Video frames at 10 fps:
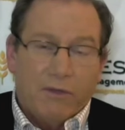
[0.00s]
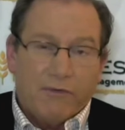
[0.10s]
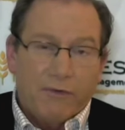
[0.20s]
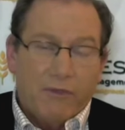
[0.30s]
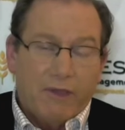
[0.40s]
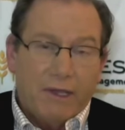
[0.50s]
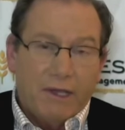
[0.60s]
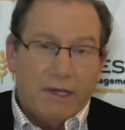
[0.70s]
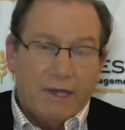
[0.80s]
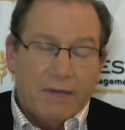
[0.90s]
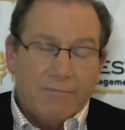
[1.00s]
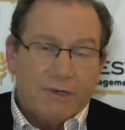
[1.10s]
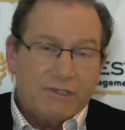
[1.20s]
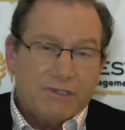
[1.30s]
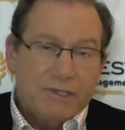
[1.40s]
through the uh,
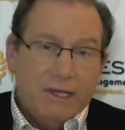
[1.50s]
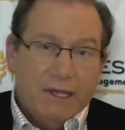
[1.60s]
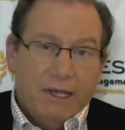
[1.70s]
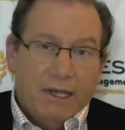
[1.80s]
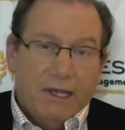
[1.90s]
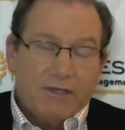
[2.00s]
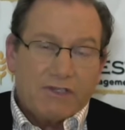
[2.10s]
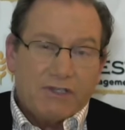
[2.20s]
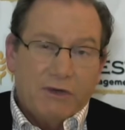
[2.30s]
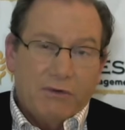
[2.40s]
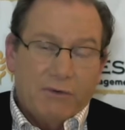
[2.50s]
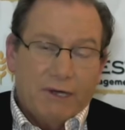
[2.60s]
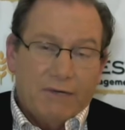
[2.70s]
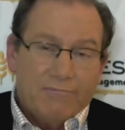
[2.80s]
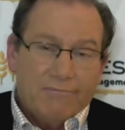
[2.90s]
numbers. And so
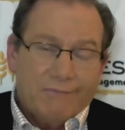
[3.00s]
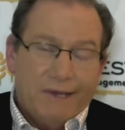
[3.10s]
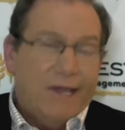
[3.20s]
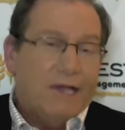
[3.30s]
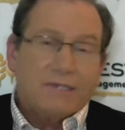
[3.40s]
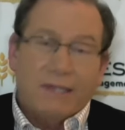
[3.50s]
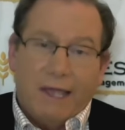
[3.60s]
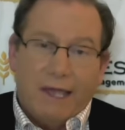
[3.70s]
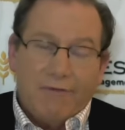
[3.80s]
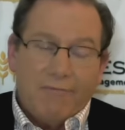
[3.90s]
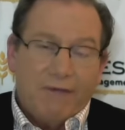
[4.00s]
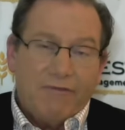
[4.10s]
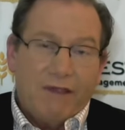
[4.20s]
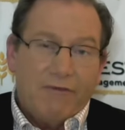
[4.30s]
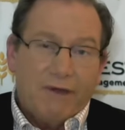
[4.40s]
um, I actually have my
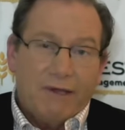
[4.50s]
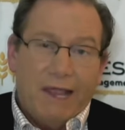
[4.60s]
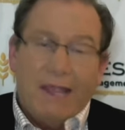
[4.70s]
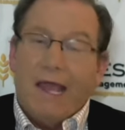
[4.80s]
favorite AI